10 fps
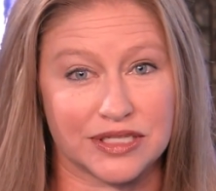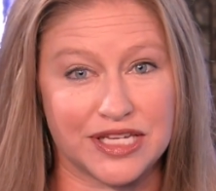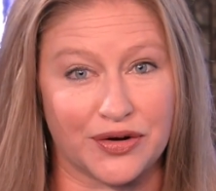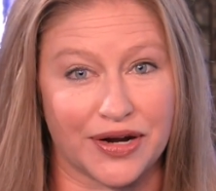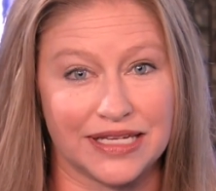
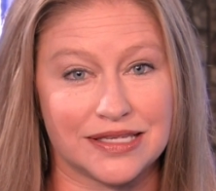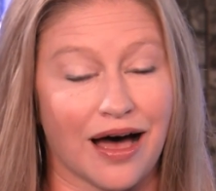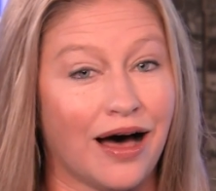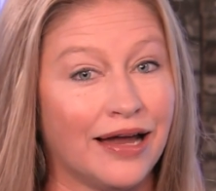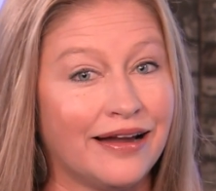series
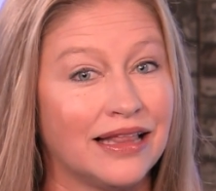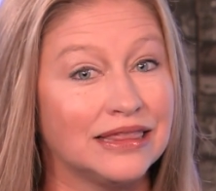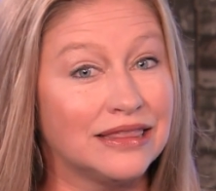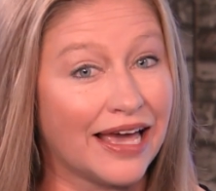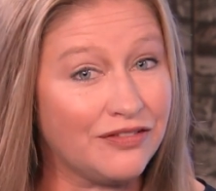on
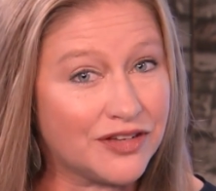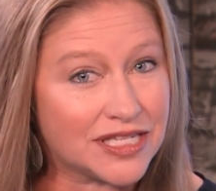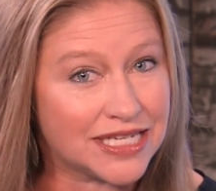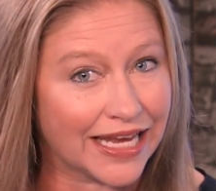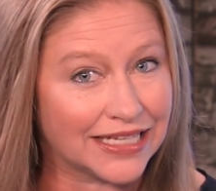life
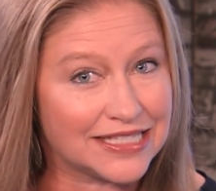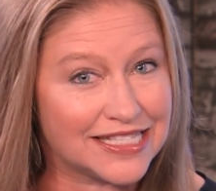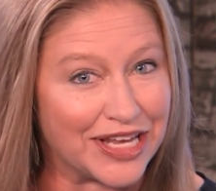estates.